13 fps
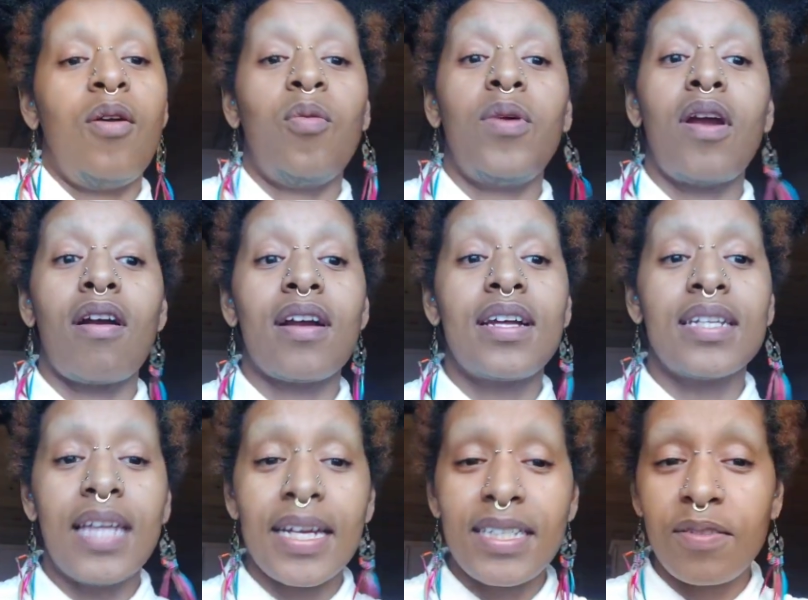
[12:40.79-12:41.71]
We are a
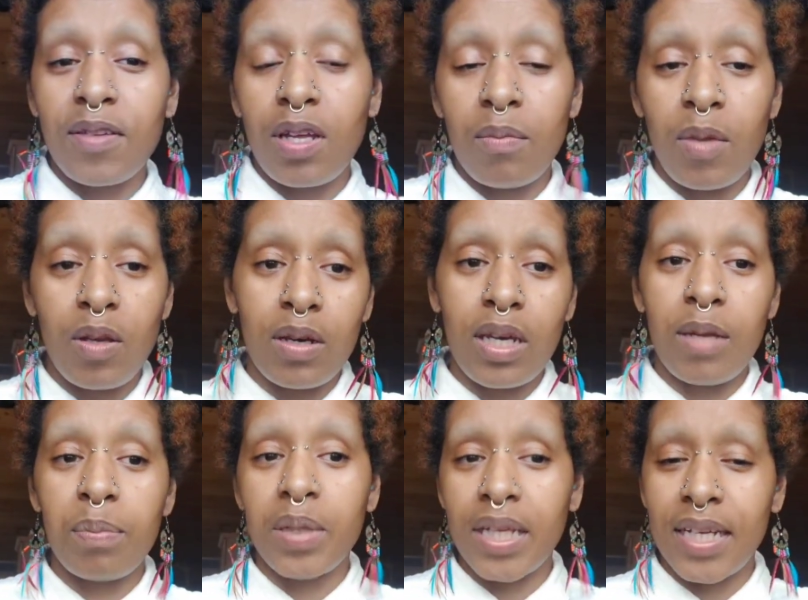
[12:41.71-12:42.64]
collective
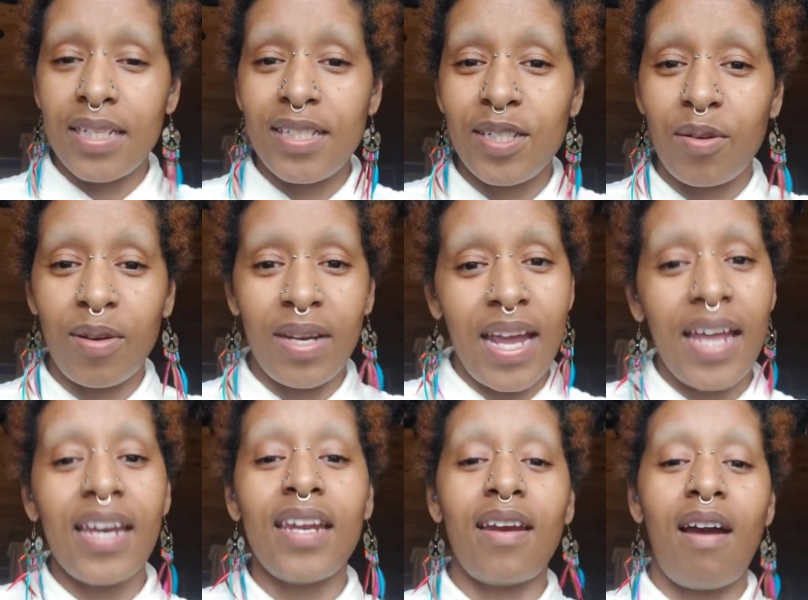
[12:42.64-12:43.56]
community place
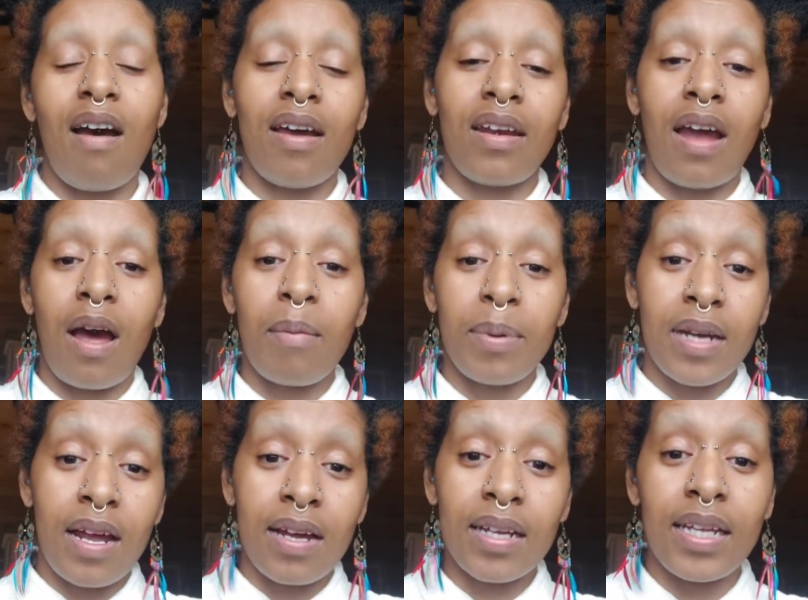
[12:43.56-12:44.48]
created on
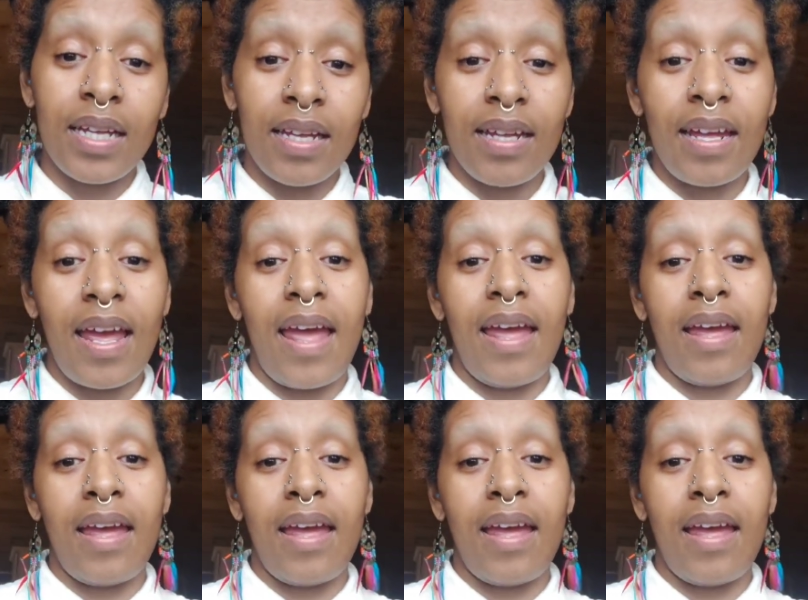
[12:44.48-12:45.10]
Abenaki